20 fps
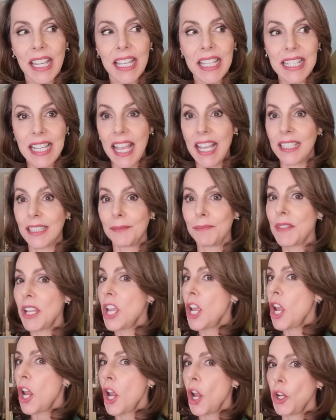He said,
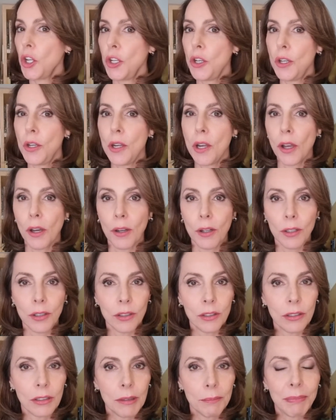
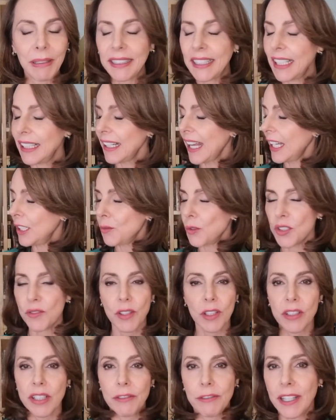no, but the night was
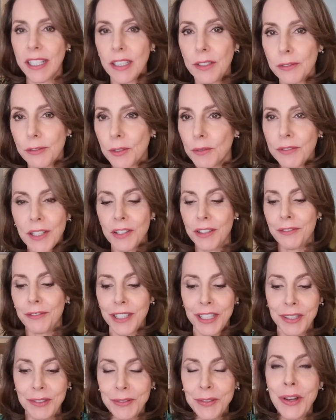very eventful,
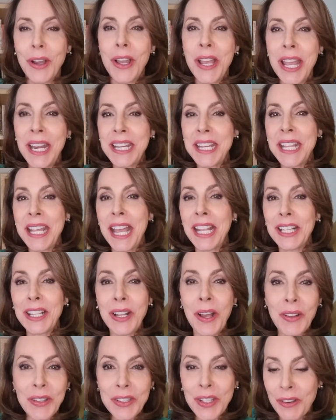and he had
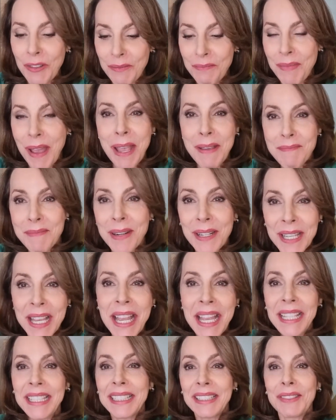loads of paper
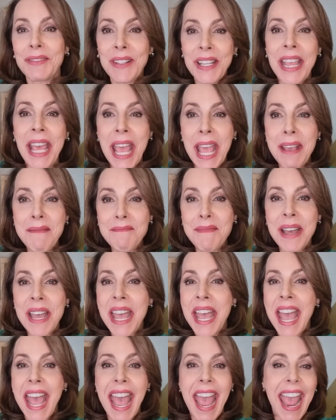with him,
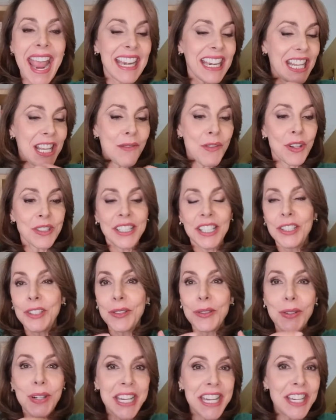and he wanted
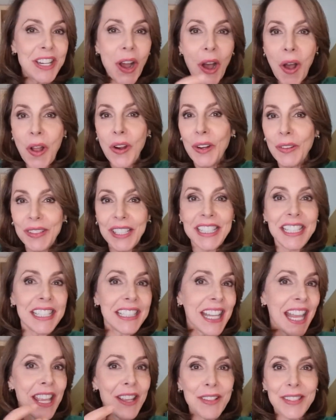to read all of the
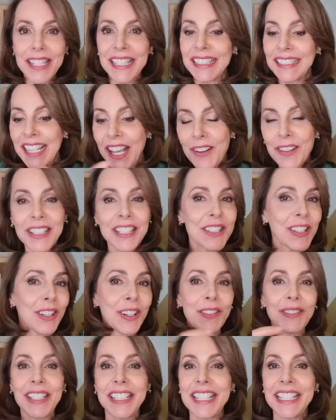details and tell us
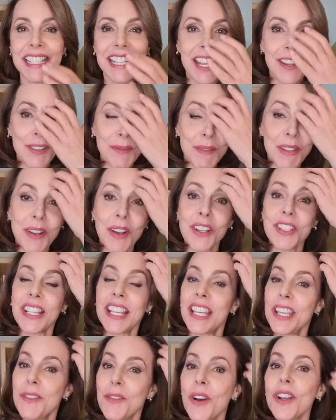all of the details because
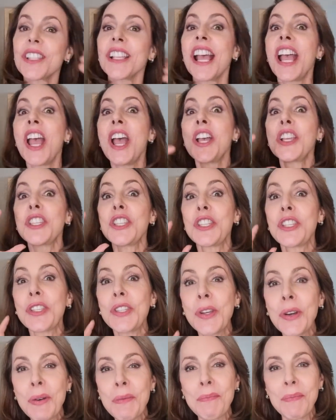he was
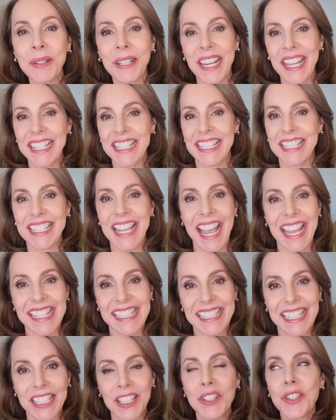super
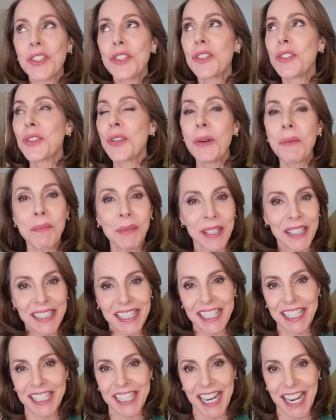excited, super
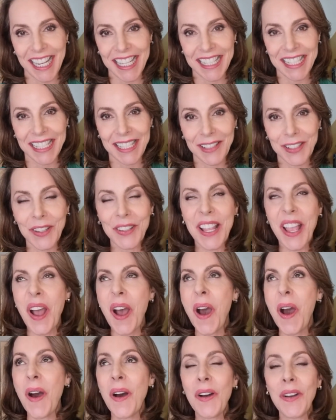energized. So the
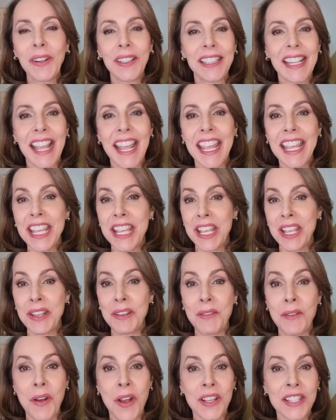whole day
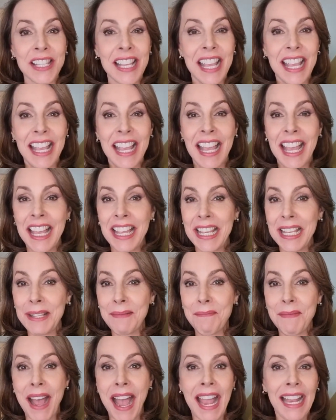he was
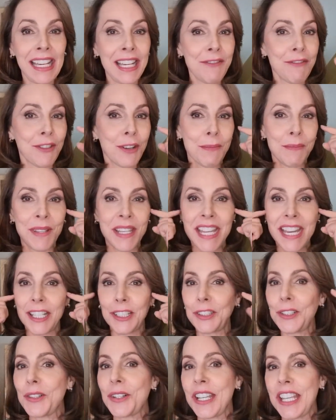smiling from
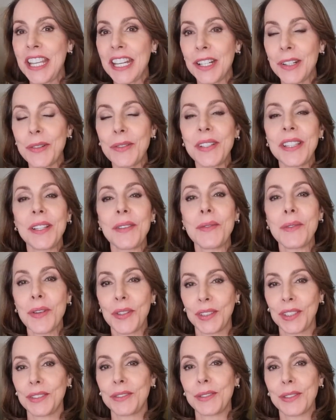here to here with the
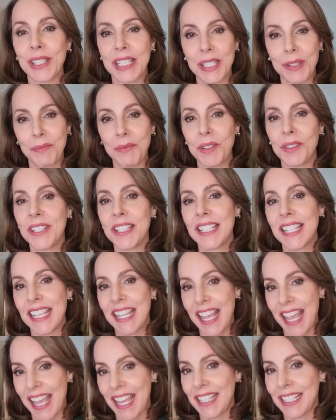wonderful experience
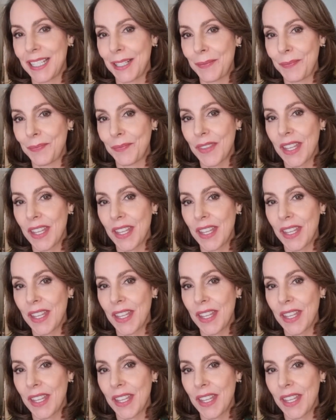he had.